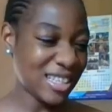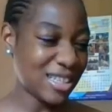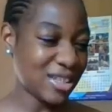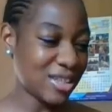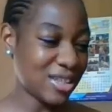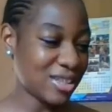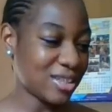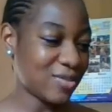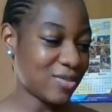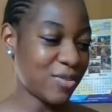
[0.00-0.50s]

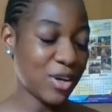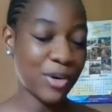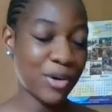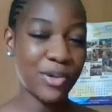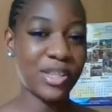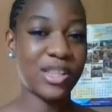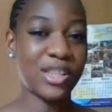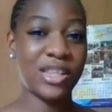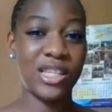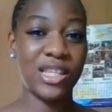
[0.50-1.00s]
It's
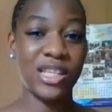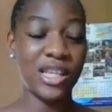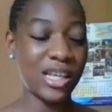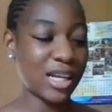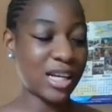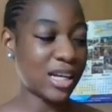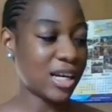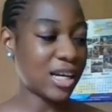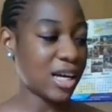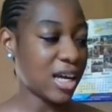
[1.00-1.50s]
very thick,
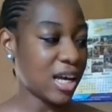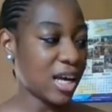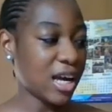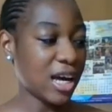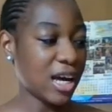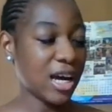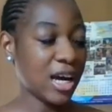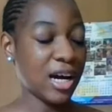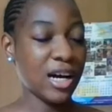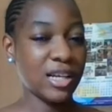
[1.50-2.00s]

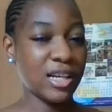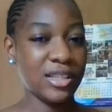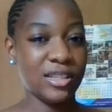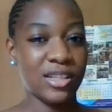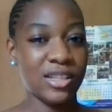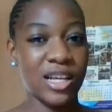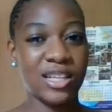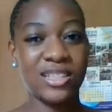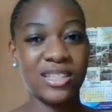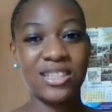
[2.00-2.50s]
and it
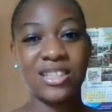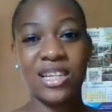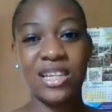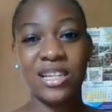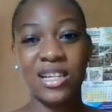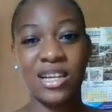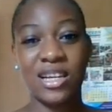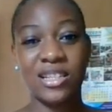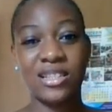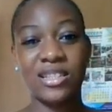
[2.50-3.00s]
has this
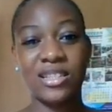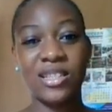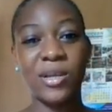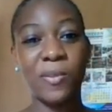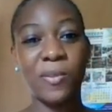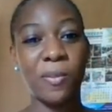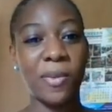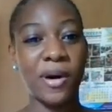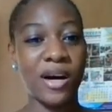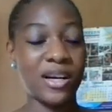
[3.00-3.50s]
elastic
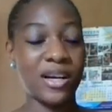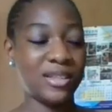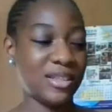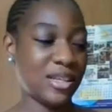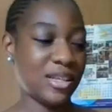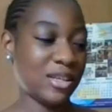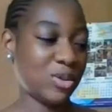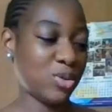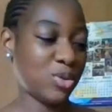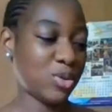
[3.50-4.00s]
band
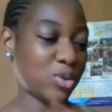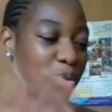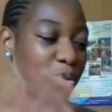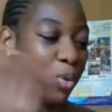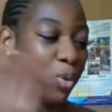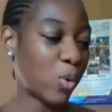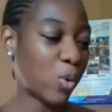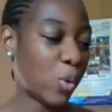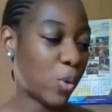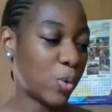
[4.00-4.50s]
that just
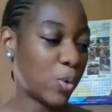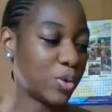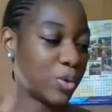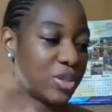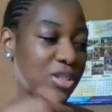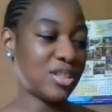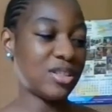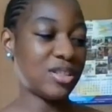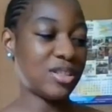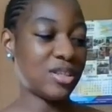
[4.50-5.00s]
holds
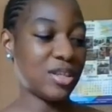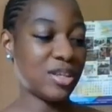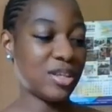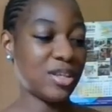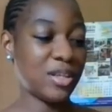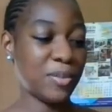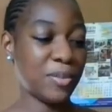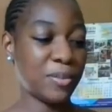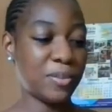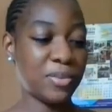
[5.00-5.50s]
it
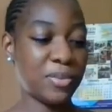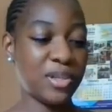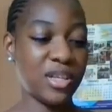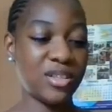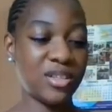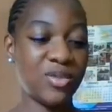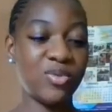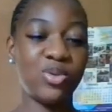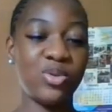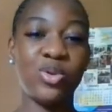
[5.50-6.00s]
in
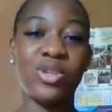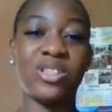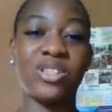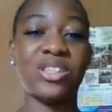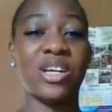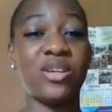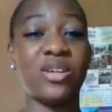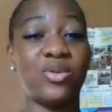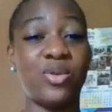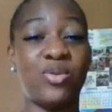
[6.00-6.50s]
place, even though it's
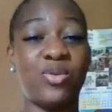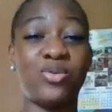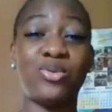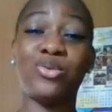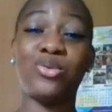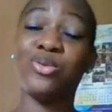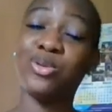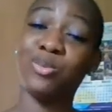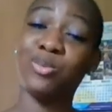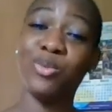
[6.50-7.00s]
kind of
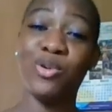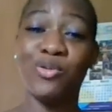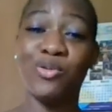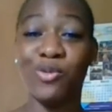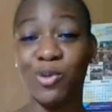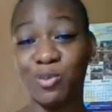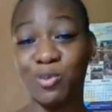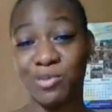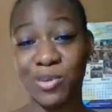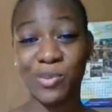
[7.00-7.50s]
too small
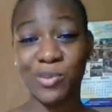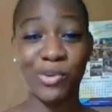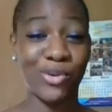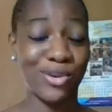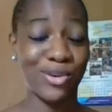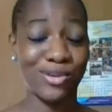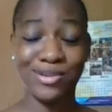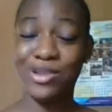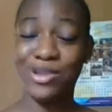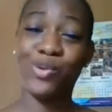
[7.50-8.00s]
for me, but
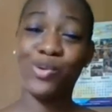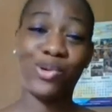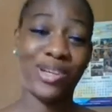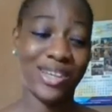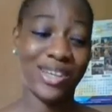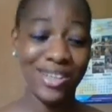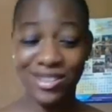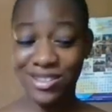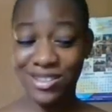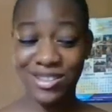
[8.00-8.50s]
it
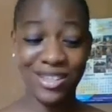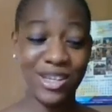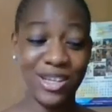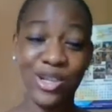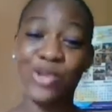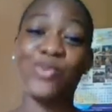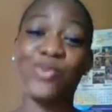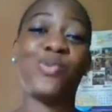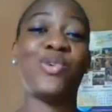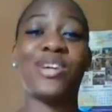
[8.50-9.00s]
works.
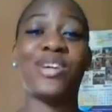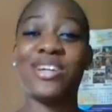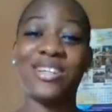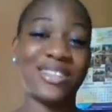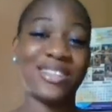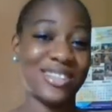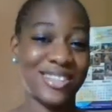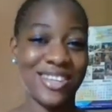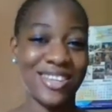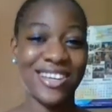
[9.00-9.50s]
It
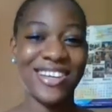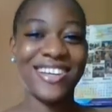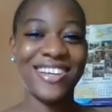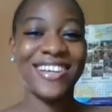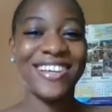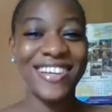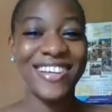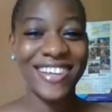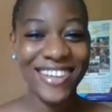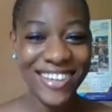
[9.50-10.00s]
works.
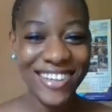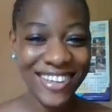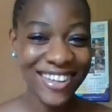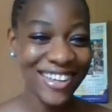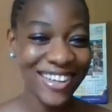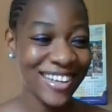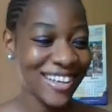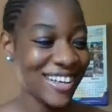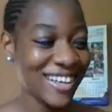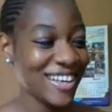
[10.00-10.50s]

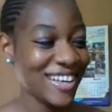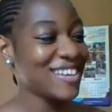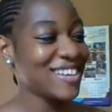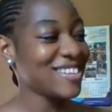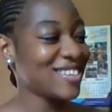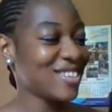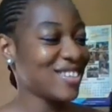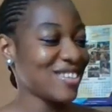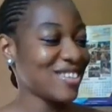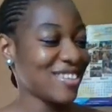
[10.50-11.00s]

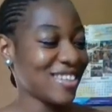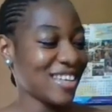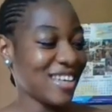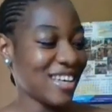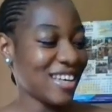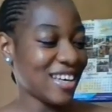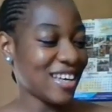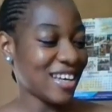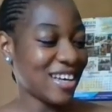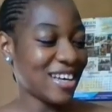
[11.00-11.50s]
So
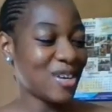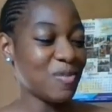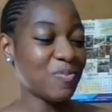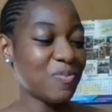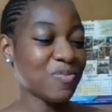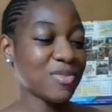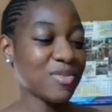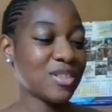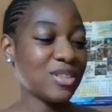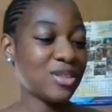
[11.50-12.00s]
yeah,
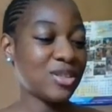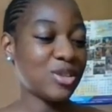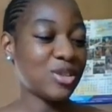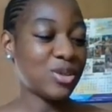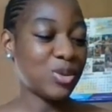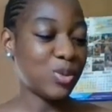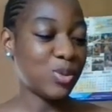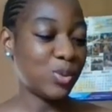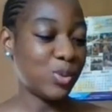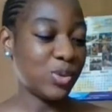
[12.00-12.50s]
this
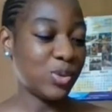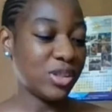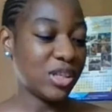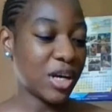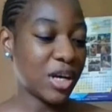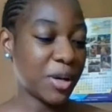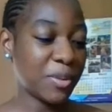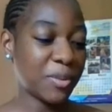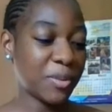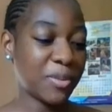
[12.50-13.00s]
is the wig.
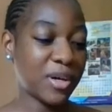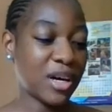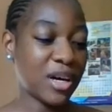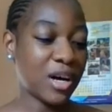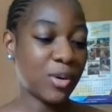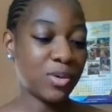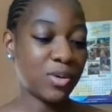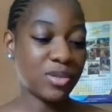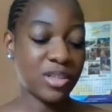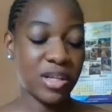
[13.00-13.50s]
I remember I
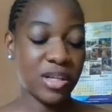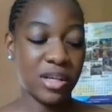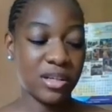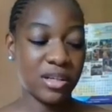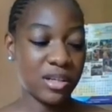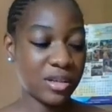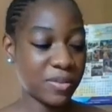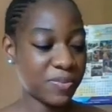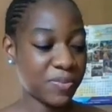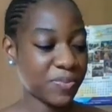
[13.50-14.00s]
was like
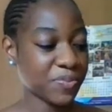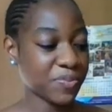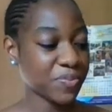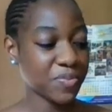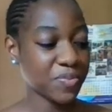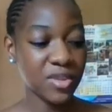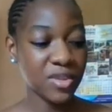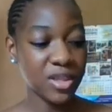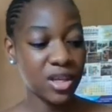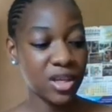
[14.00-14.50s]

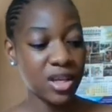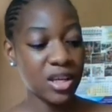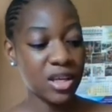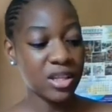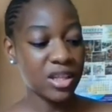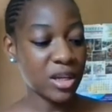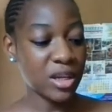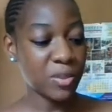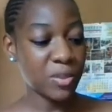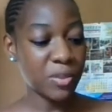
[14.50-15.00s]

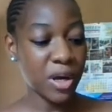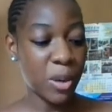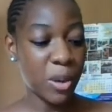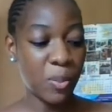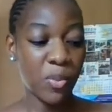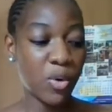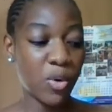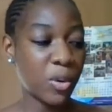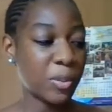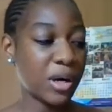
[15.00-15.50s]
telling my
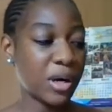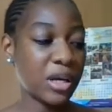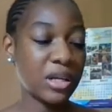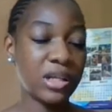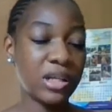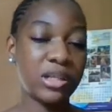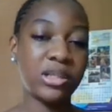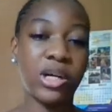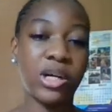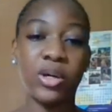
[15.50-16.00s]
mom I
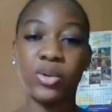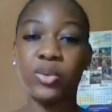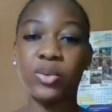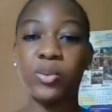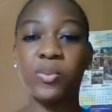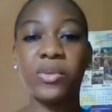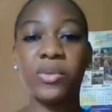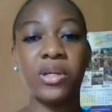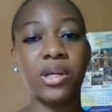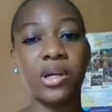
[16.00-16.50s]
learned how to
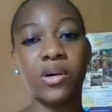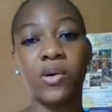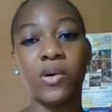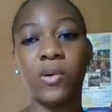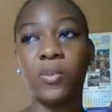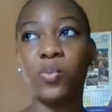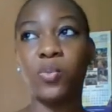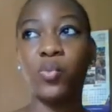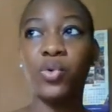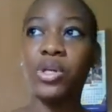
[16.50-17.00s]
make
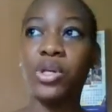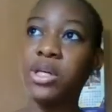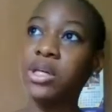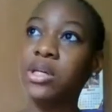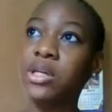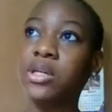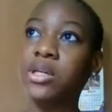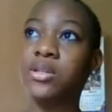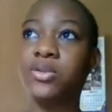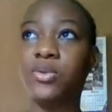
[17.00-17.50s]

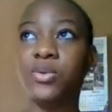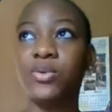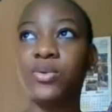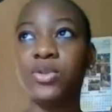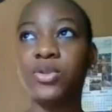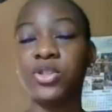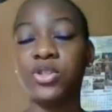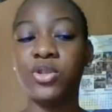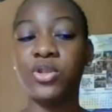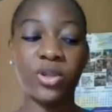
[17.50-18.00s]
wig, so
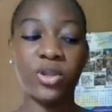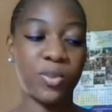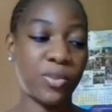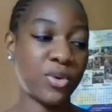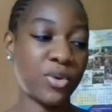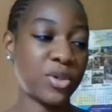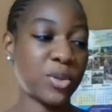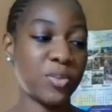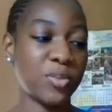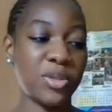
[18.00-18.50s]
she just
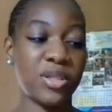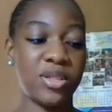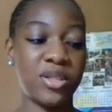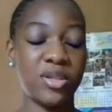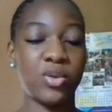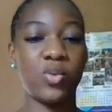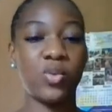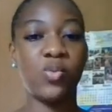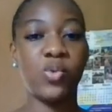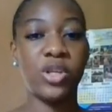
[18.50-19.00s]
bought me
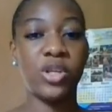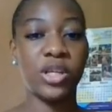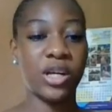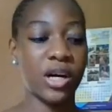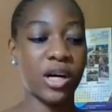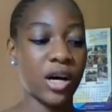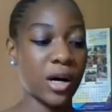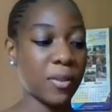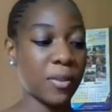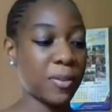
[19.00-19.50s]
this wig
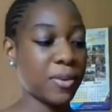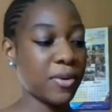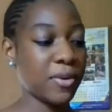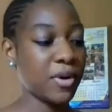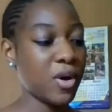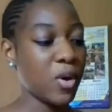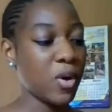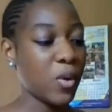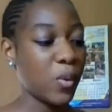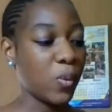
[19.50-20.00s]
cap
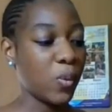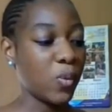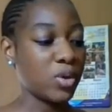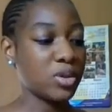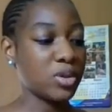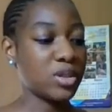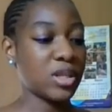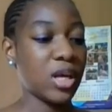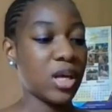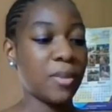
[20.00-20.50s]
one
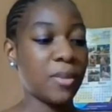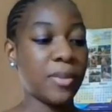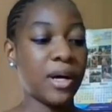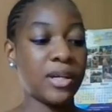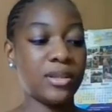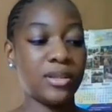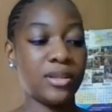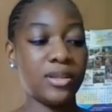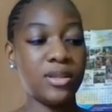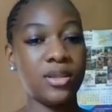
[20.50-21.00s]
time,
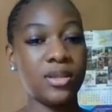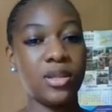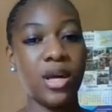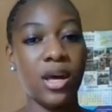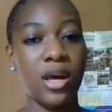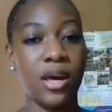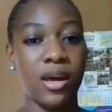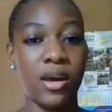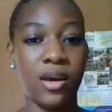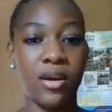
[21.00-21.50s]
and this
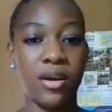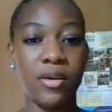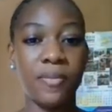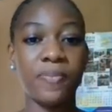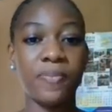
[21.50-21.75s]
hair.